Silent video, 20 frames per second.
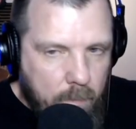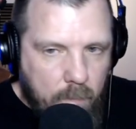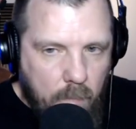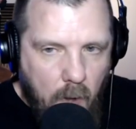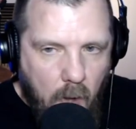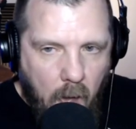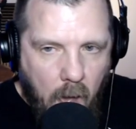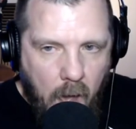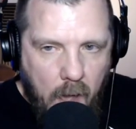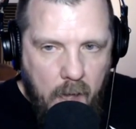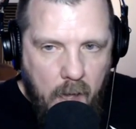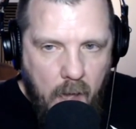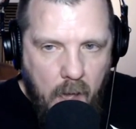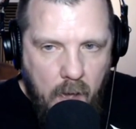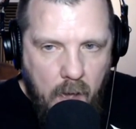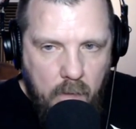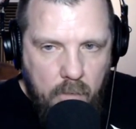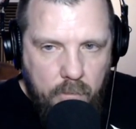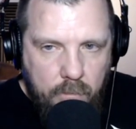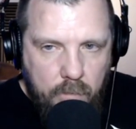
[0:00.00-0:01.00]
I
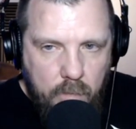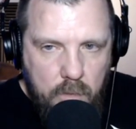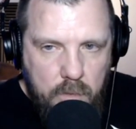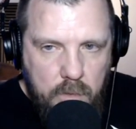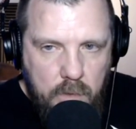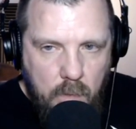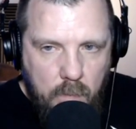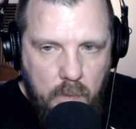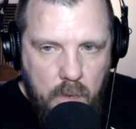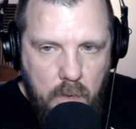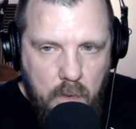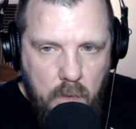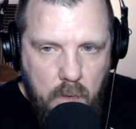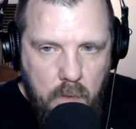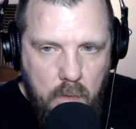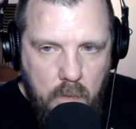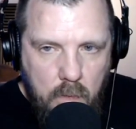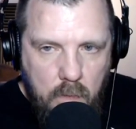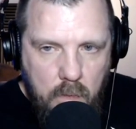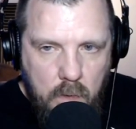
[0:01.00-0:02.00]
have some of
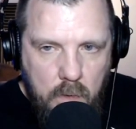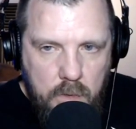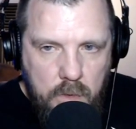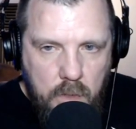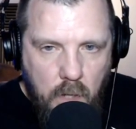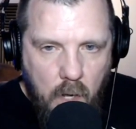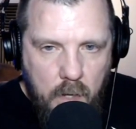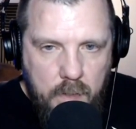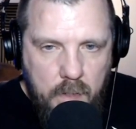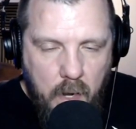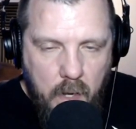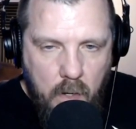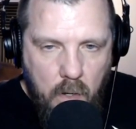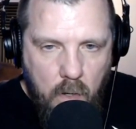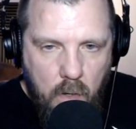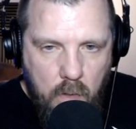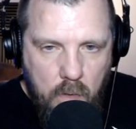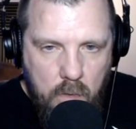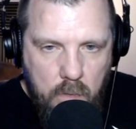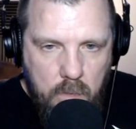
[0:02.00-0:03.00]
the John
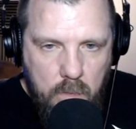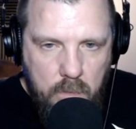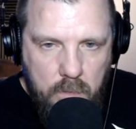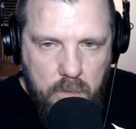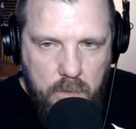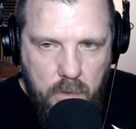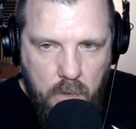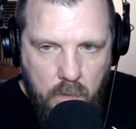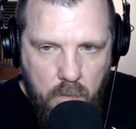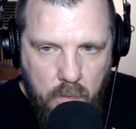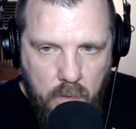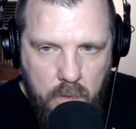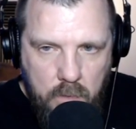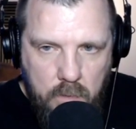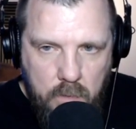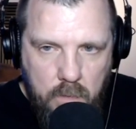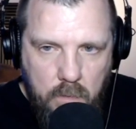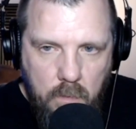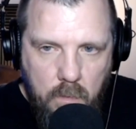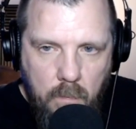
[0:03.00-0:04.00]
Danaher
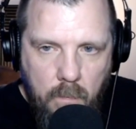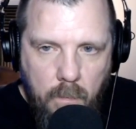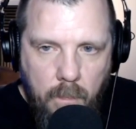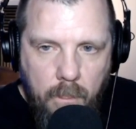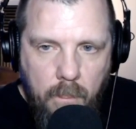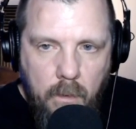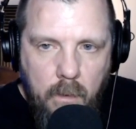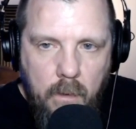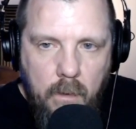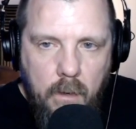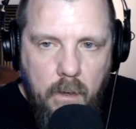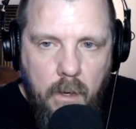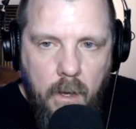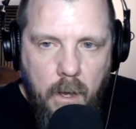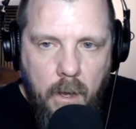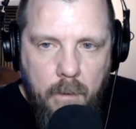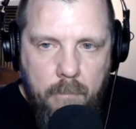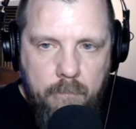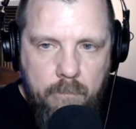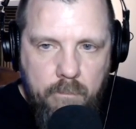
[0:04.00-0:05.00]
series
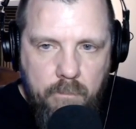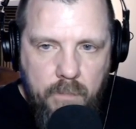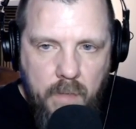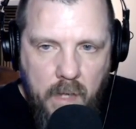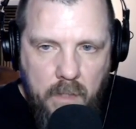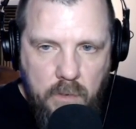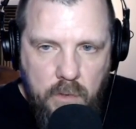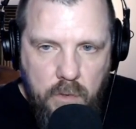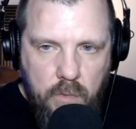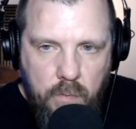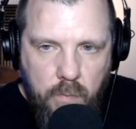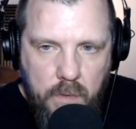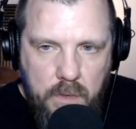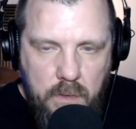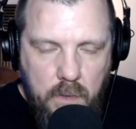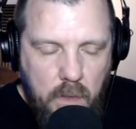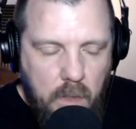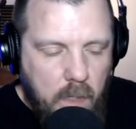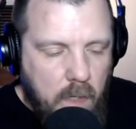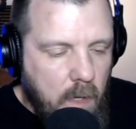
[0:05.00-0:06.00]
that just
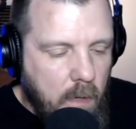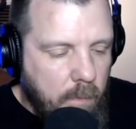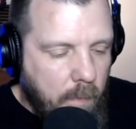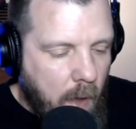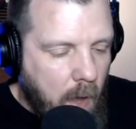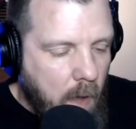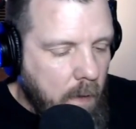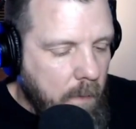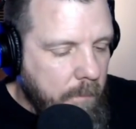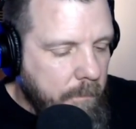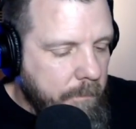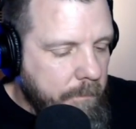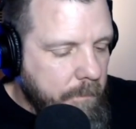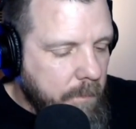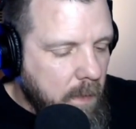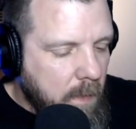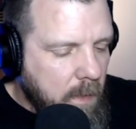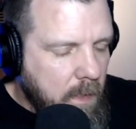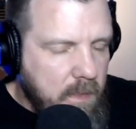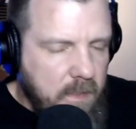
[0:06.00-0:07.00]
recently come out
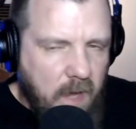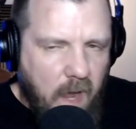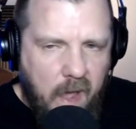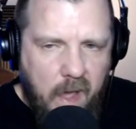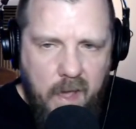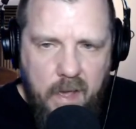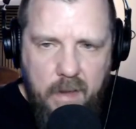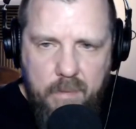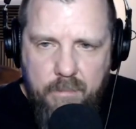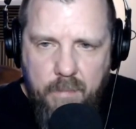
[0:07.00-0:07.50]
because I had